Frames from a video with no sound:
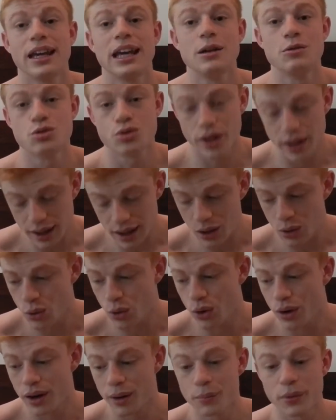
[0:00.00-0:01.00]
Keep drinking
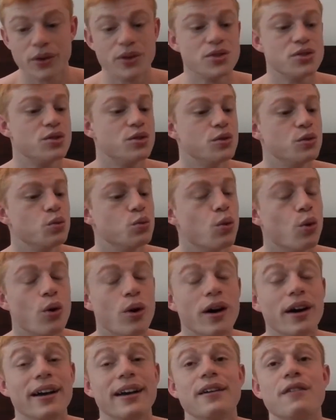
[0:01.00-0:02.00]
water because
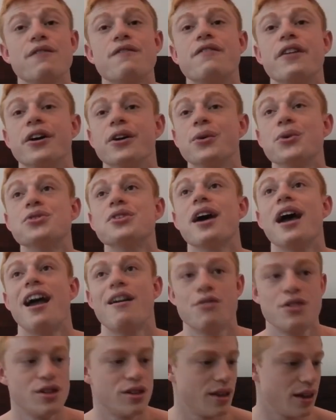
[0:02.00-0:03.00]
water funnels
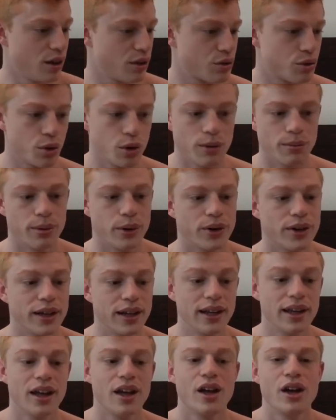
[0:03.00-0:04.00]
everything through your
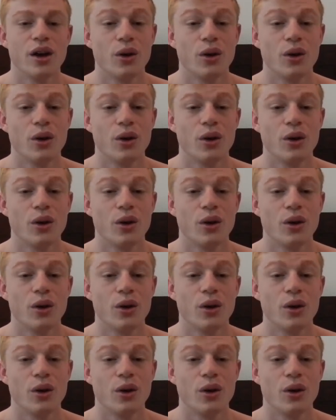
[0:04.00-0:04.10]
body.